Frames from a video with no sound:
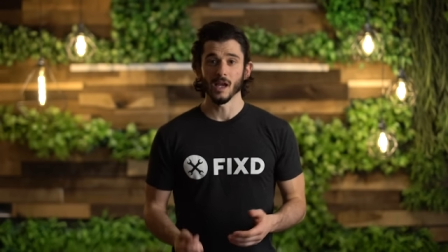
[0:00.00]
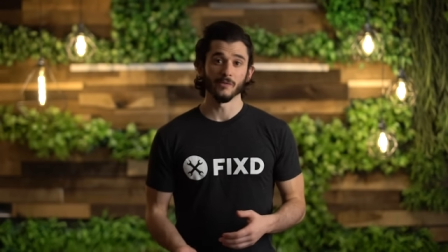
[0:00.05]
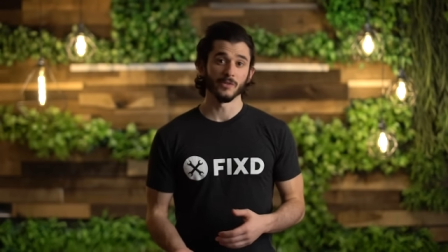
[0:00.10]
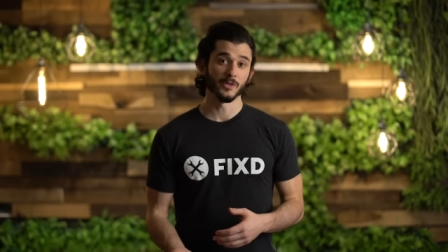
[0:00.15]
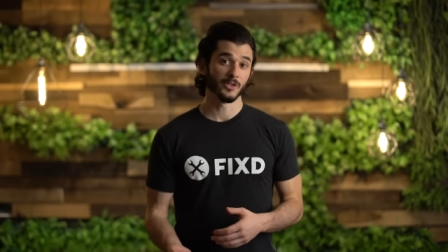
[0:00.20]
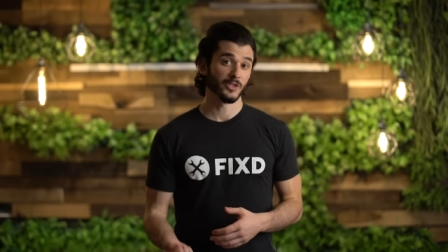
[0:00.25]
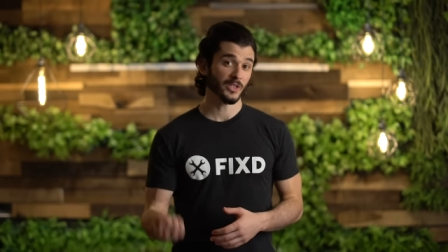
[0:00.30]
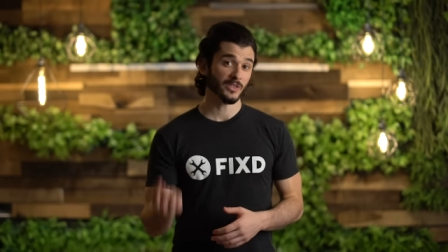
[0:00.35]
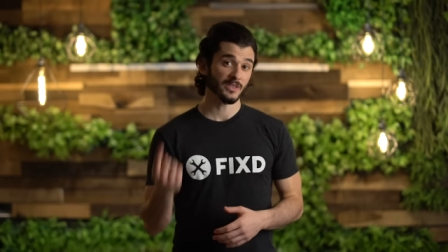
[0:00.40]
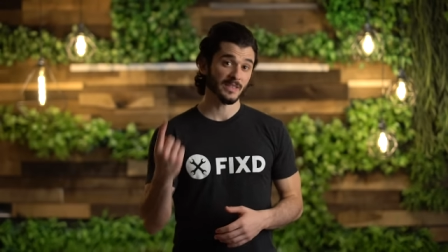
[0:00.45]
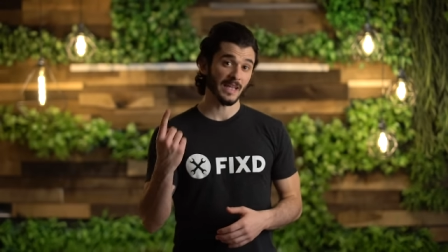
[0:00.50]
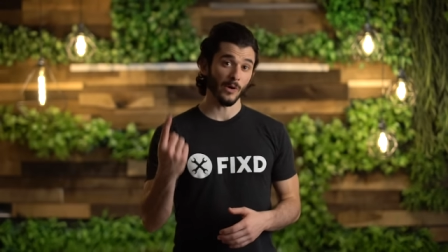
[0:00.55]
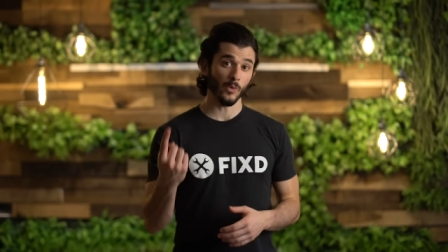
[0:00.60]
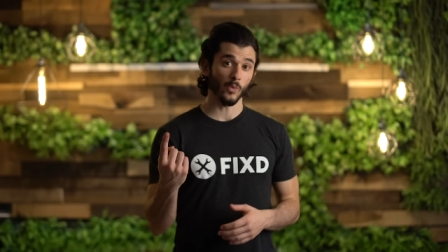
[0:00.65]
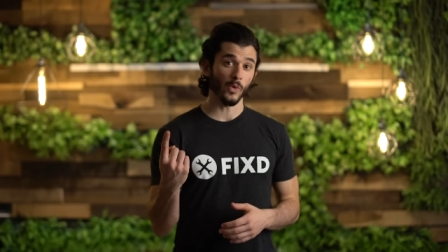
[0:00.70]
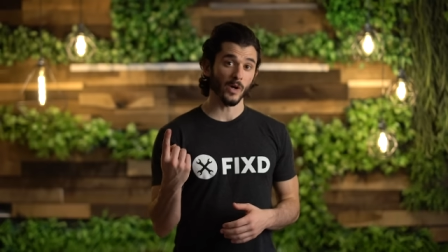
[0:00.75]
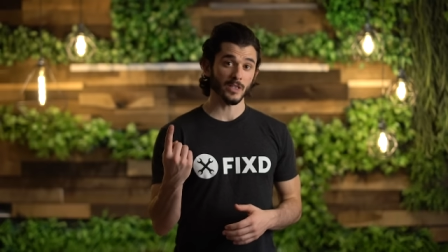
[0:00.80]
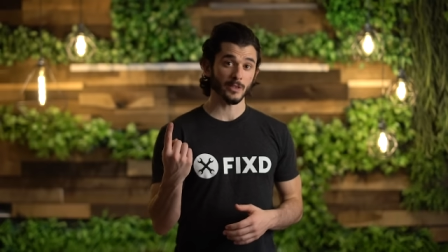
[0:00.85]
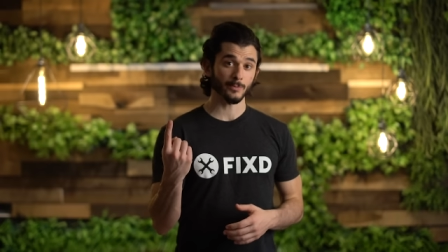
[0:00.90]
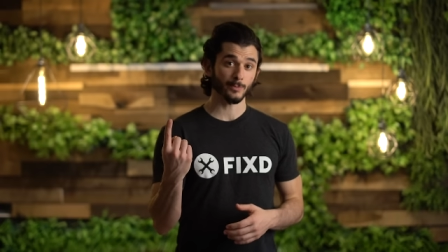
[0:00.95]
If it's just
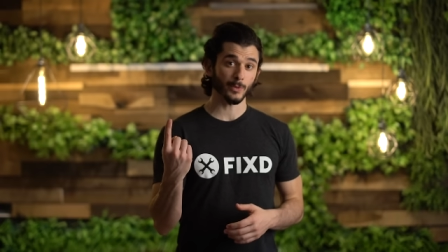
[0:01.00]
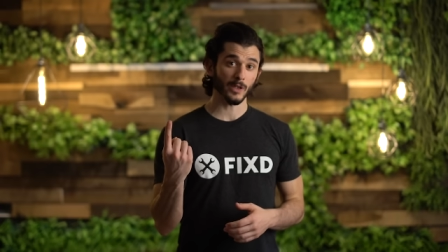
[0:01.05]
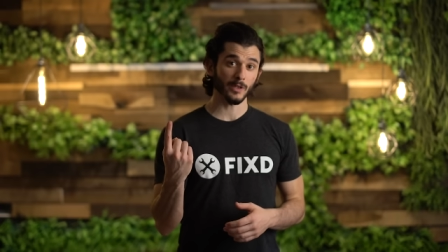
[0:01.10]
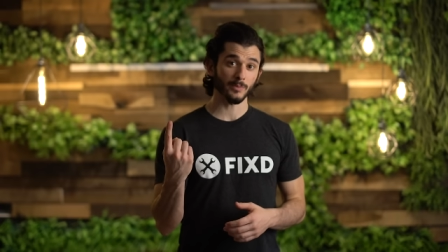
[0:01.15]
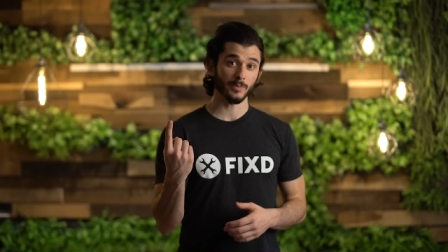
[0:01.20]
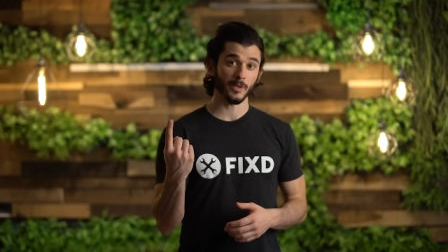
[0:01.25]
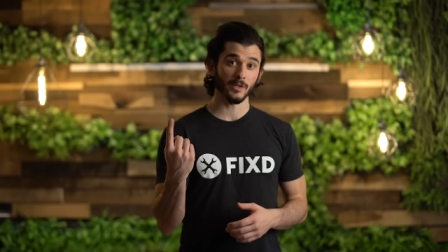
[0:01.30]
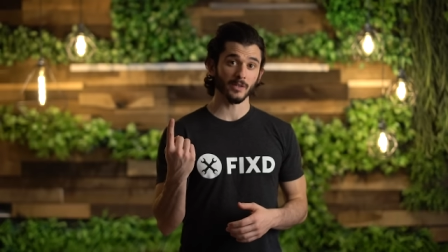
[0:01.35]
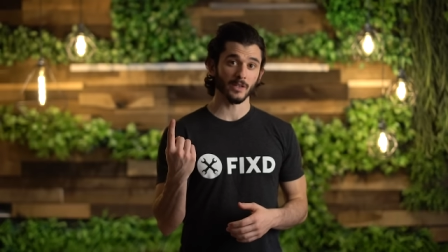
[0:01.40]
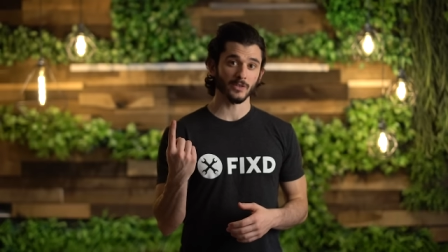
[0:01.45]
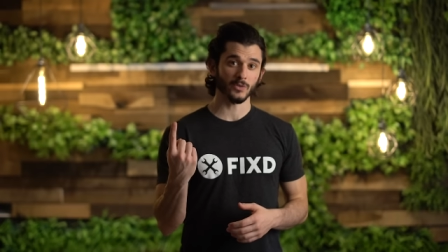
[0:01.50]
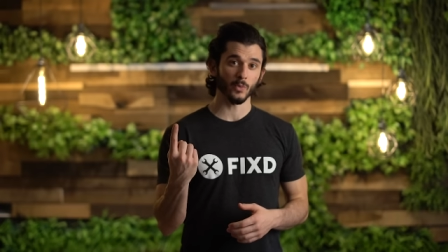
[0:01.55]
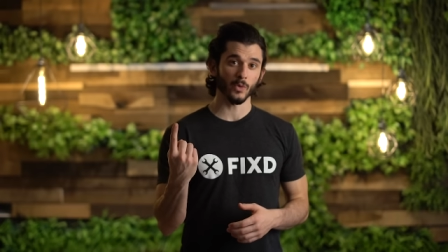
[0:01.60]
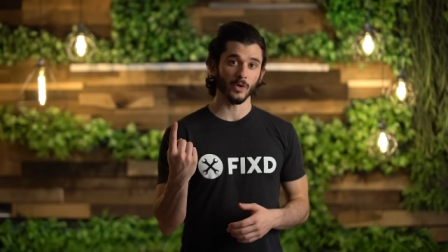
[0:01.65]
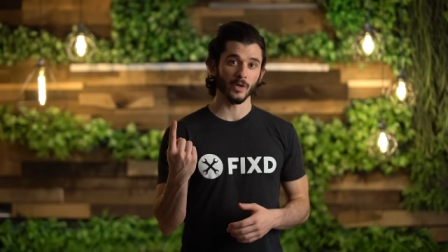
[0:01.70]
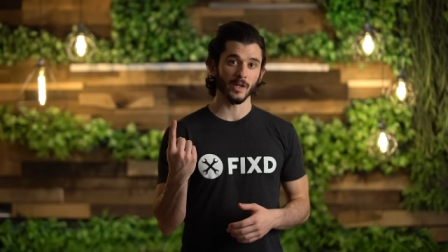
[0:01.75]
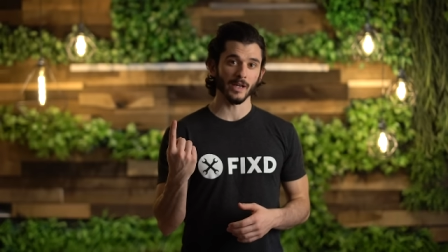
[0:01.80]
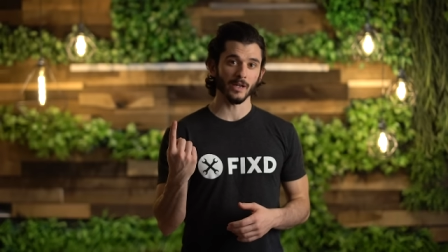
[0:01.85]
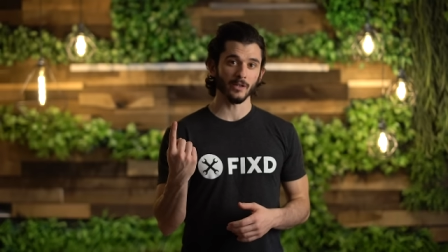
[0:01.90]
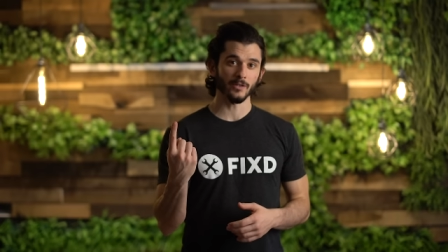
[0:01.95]
that one spark plug that's
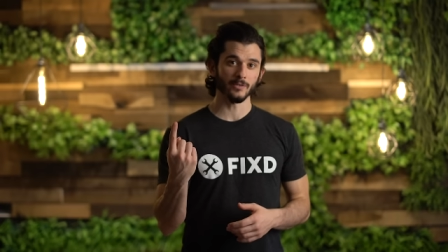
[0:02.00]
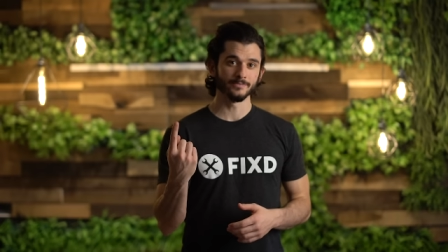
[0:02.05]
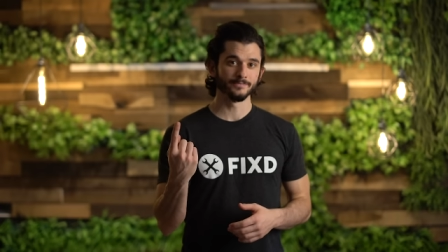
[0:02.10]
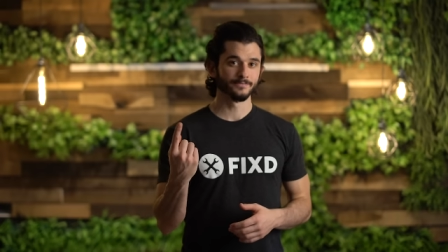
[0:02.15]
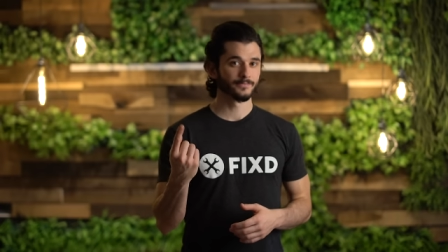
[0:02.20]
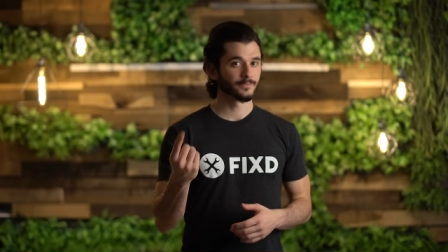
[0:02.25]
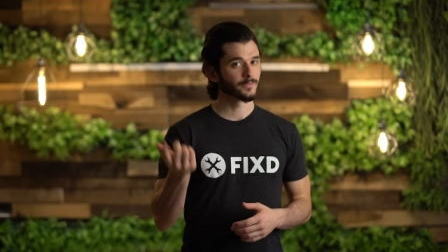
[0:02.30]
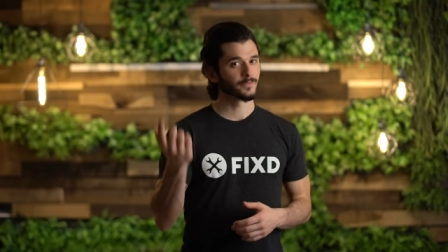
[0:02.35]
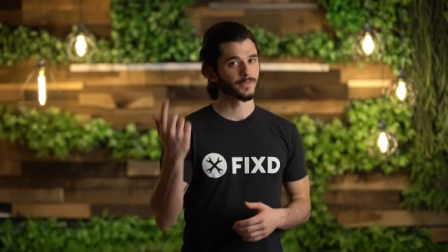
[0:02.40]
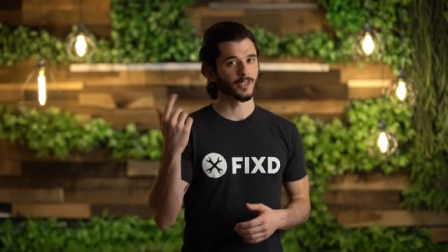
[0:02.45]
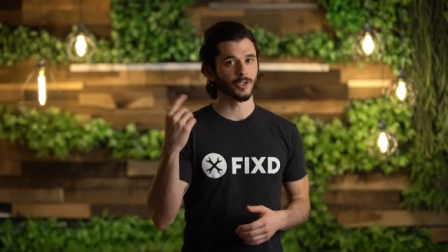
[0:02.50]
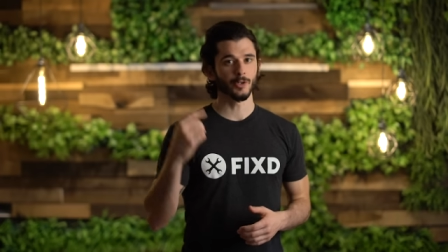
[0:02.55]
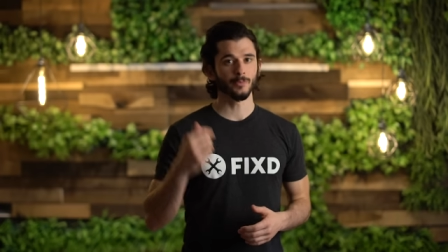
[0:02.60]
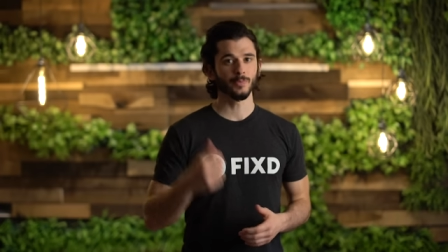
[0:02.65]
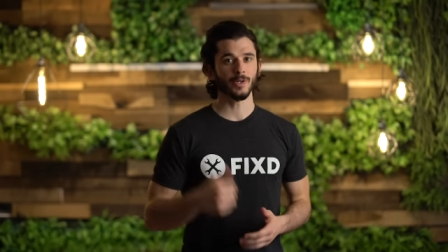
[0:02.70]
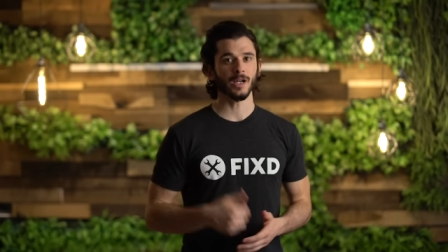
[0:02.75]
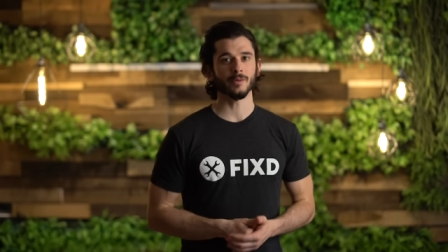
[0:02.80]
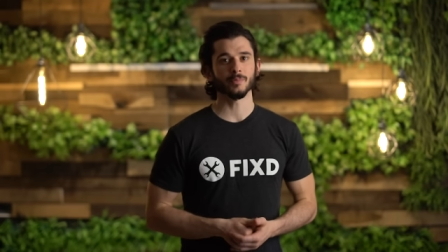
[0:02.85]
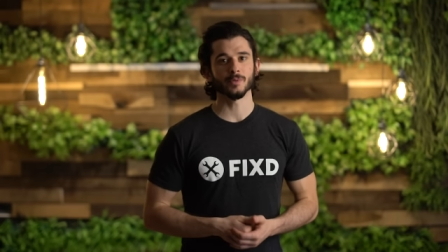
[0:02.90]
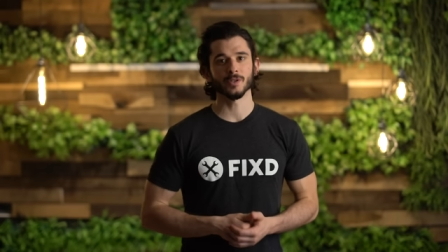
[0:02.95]
worn out, then you're
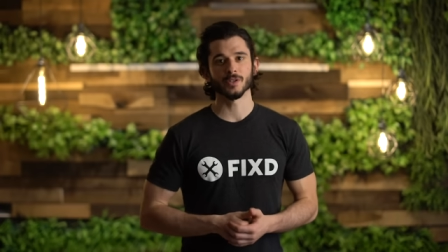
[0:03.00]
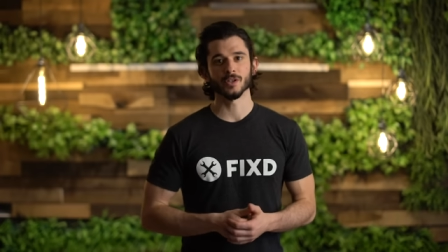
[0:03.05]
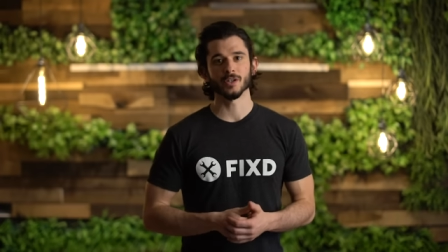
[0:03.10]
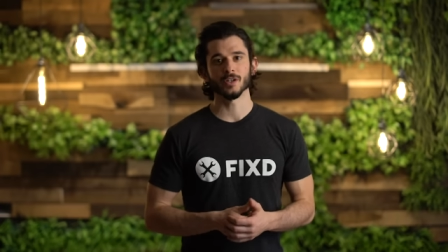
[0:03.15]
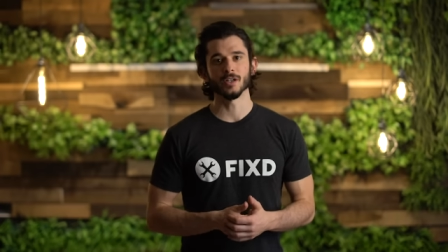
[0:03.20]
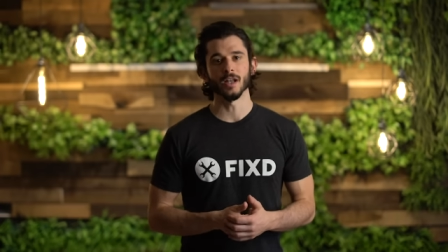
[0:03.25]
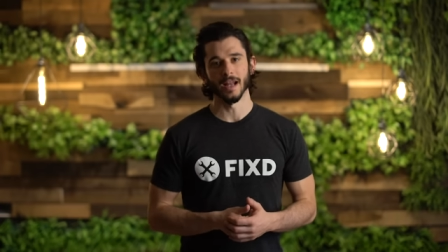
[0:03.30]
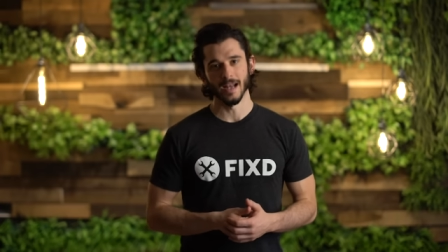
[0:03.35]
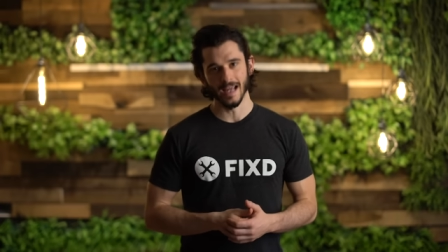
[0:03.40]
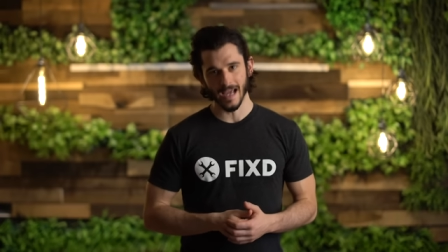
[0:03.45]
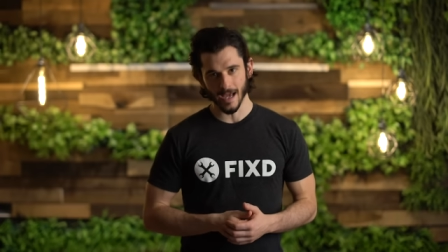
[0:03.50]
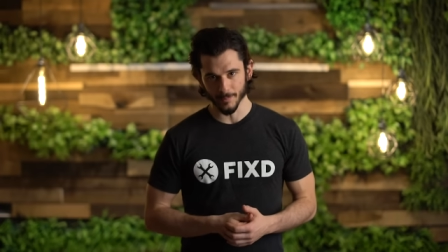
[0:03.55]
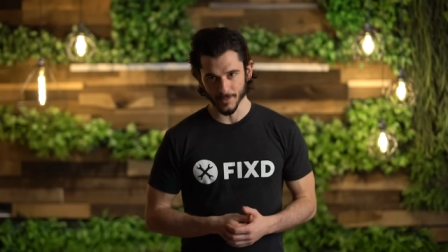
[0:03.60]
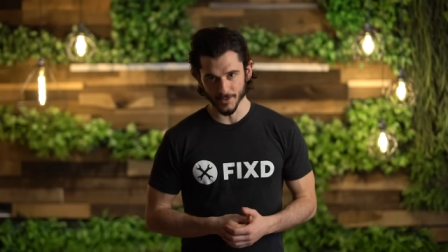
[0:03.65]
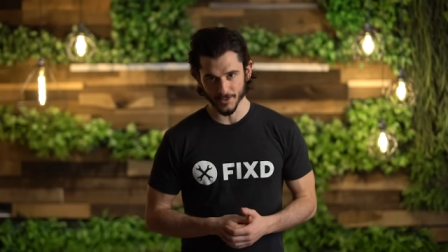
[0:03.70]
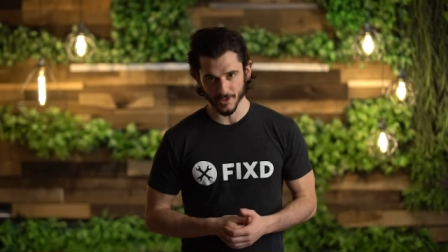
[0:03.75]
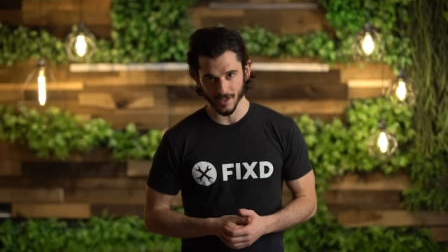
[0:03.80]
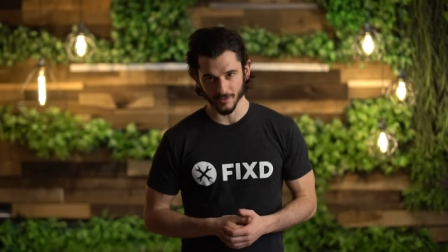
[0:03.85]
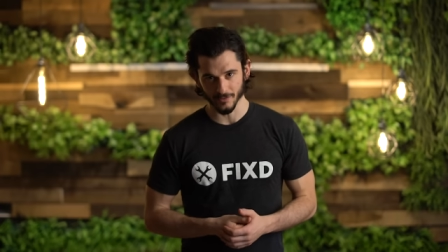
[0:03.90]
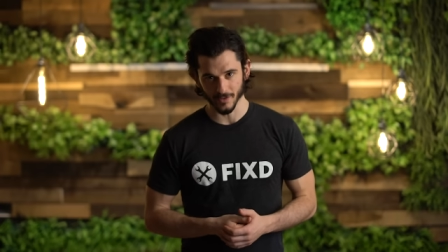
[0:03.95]
probably good and
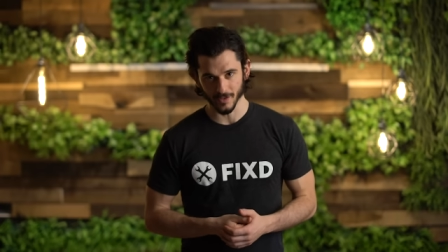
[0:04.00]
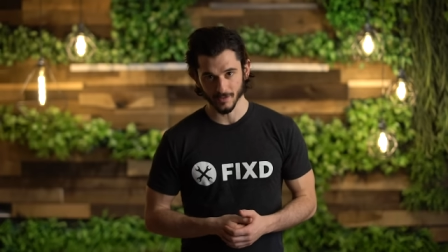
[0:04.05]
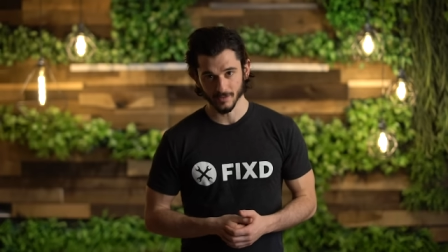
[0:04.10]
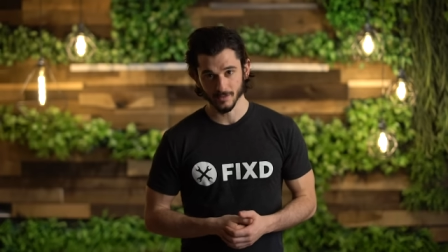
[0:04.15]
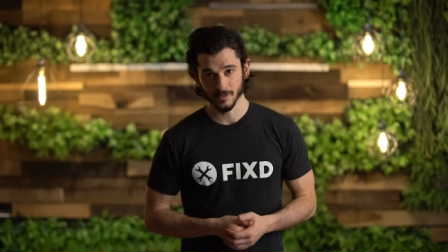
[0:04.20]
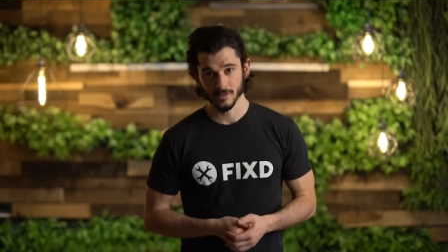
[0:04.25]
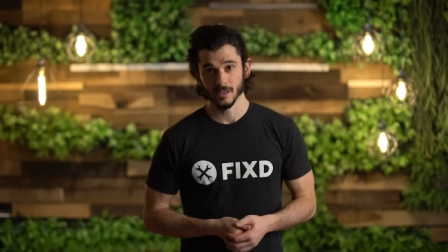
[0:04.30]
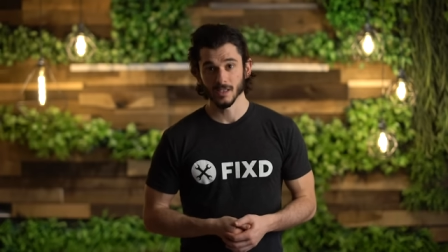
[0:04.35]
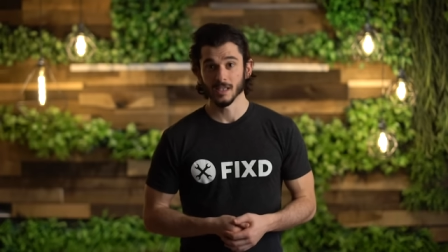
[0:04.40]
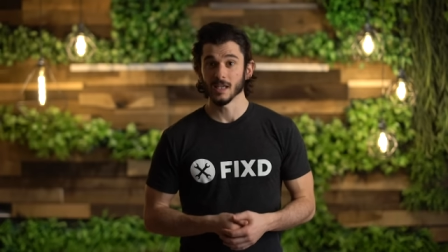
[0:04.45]
happy driving.